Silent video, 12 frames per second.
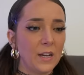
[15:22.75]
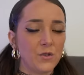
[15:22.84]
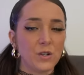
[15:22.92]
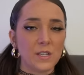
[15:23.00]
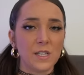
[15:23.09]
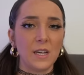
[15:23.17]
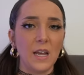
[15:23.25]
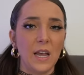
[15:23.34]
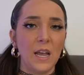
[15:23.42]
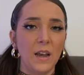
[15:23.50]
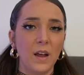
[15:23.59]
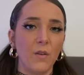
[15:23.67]
interested
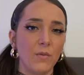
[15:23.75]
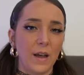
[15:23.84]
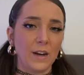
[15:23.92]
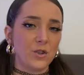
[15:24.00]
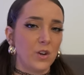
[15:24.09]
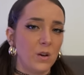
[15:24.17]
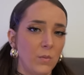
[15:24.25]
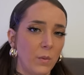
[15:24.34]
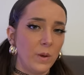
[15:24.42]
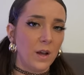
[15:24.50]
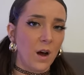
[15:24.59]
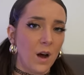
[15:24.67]
in affection when
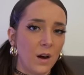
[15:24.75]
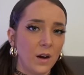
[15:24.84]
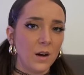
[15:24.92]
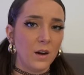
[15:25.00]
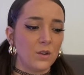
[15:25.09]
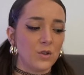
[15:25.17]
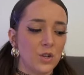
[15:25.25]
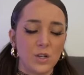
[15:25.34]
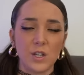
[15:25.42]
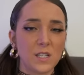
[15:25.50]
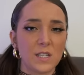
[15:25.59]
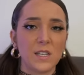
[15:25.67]
we got her. She
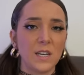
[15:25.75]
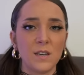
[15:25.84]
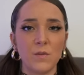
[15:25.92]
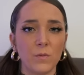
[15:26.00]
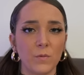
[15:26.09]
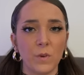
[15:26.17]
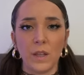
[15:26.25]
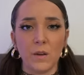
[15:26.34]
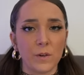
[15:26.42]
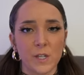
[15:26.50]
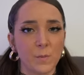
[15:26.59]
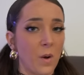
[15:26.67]
just didn't really
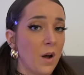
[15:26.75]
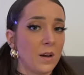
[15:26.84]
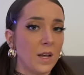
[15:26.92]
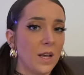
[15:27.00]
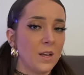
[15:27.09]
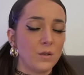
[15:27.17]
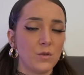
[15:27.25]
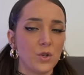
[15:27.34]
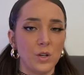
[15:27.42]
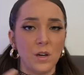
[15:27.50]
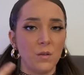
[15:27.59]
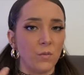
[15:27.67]
respond to it.
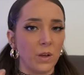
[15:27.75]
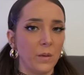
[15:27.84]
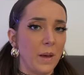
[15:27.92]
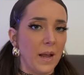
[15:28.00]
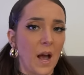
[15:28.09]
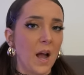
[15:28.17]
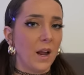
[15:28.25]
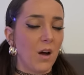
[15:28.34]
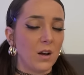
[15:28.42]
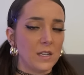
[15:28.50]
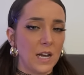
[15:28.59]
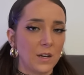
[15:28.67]
She didn't really make eye
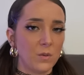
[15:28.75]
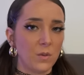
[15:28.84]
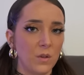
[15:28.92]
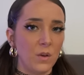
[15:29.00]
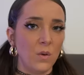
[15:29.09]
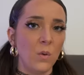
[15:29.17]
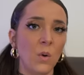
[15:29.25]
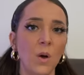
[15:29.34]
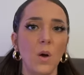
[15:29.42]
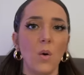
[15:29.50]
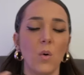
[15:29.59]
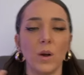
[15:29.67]
contact with you
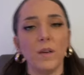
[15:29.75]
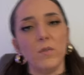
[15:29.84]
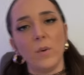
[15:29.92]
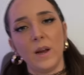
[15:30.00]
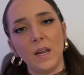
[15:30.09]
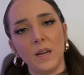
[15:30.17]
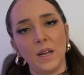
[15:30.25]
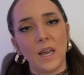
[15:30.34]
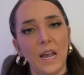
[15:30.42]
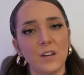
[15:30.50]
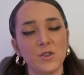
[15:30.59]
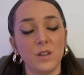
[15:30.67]
or give you any
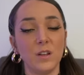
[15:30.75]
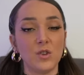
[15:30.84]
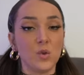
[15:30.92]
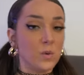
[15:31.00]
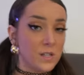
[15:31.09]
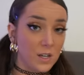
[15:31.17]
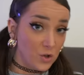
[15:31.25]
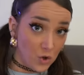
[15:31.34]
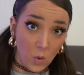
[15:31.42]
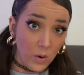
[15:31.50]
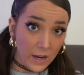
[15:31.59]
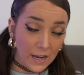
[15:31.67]
indication that she was
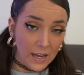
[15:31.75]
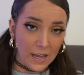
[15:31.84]
enjoying